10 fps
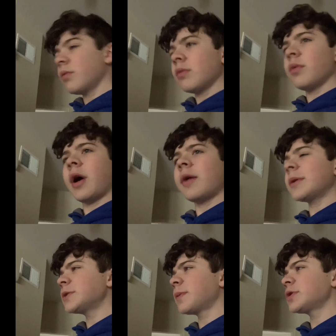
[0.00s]
Well, how am
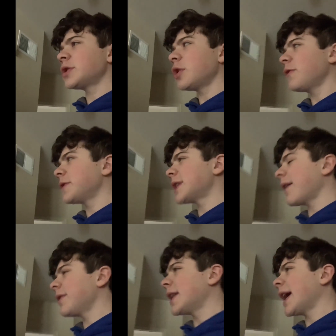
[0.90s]
I supposed to know if he's
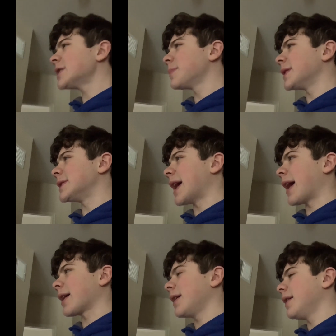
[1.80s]
having an asthma attack?